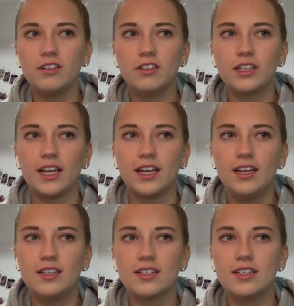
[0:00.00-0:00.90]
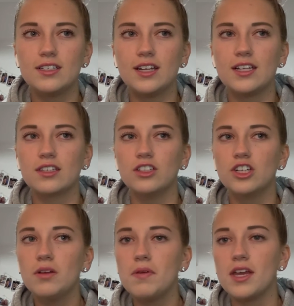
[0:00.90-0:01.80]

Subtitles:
related to the state's legitimate